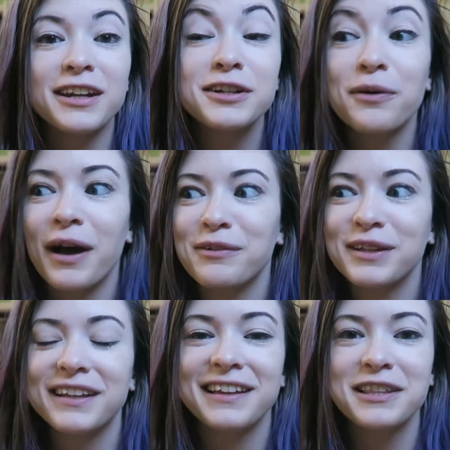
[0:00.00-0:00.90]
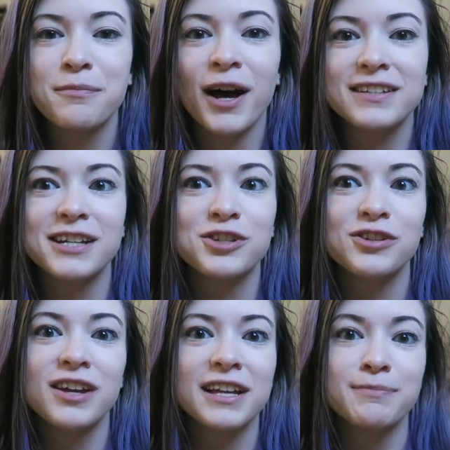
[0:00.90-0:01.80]
I don't know, I really like the box. I
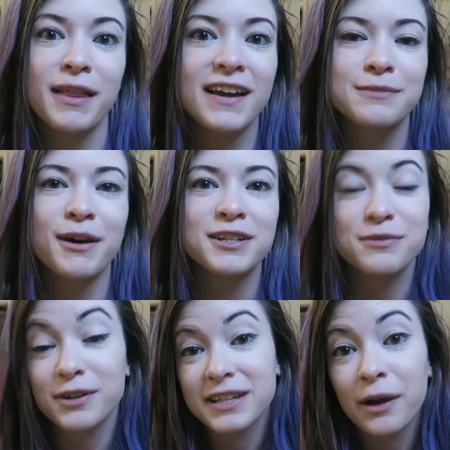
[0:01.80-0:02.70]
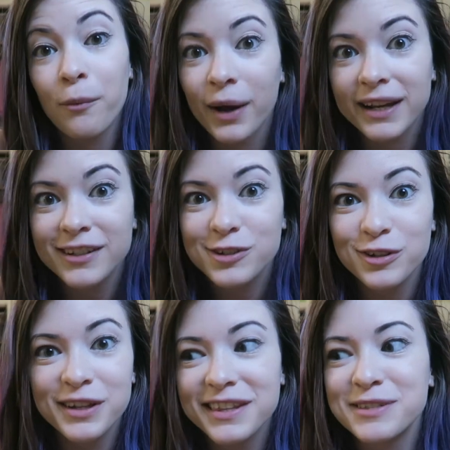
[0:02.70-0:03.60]
showed you guys my last box, so I was like, why not
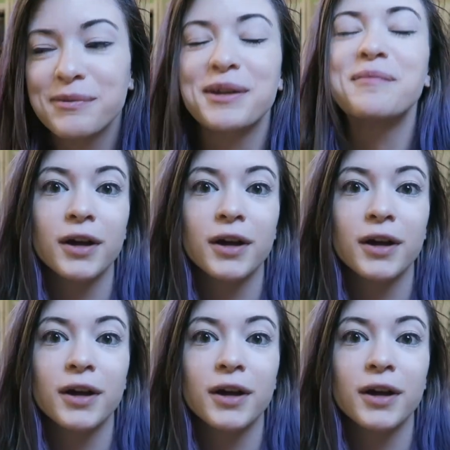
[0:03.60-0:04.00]
show you this one?